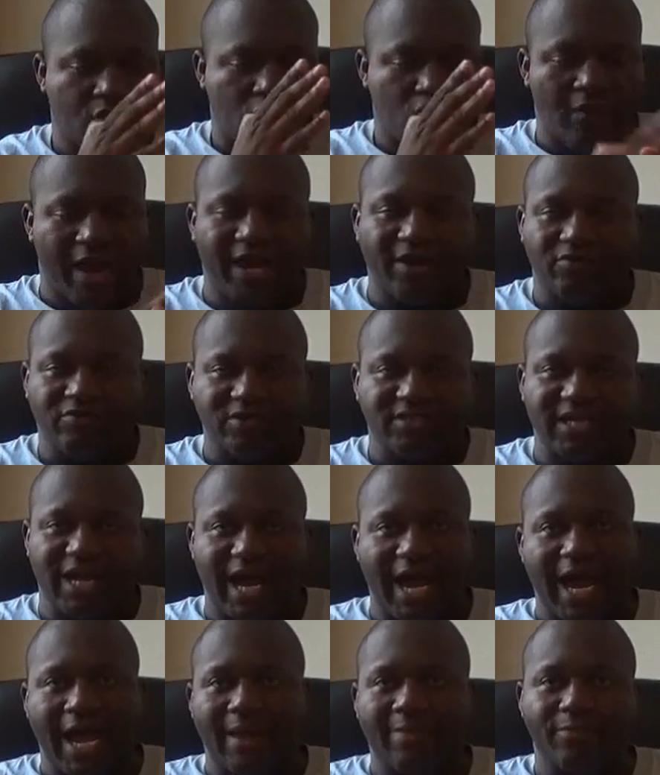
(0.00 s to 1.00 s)
right on
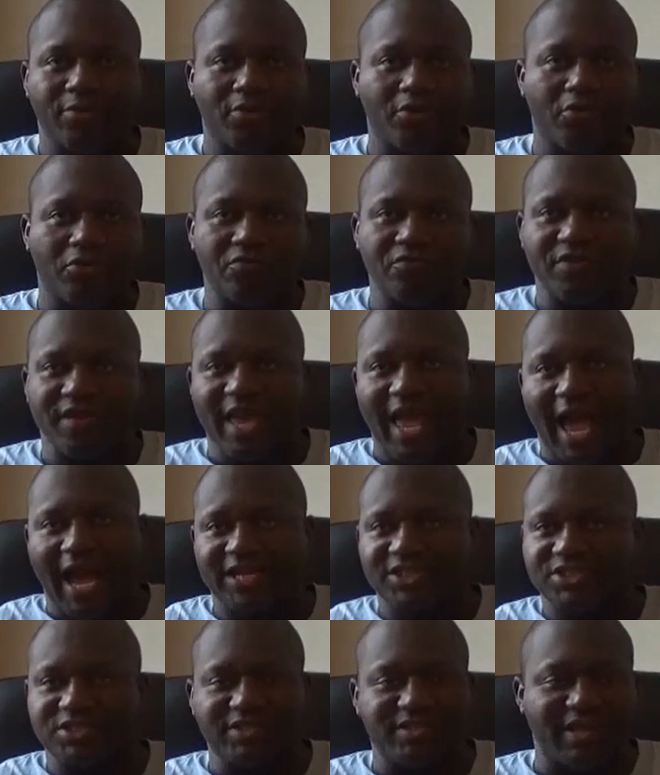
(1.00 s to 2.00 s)
time. You know, the
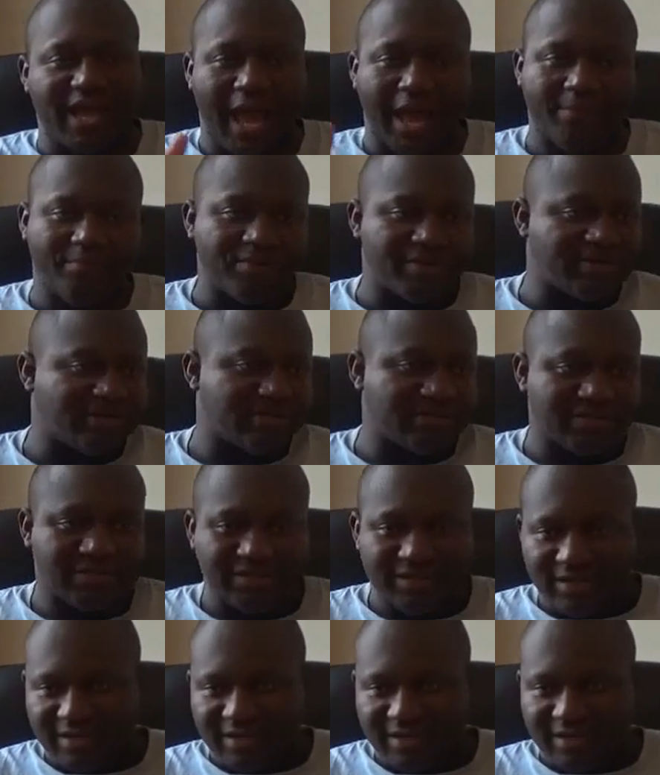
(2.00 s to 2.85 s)
action happens,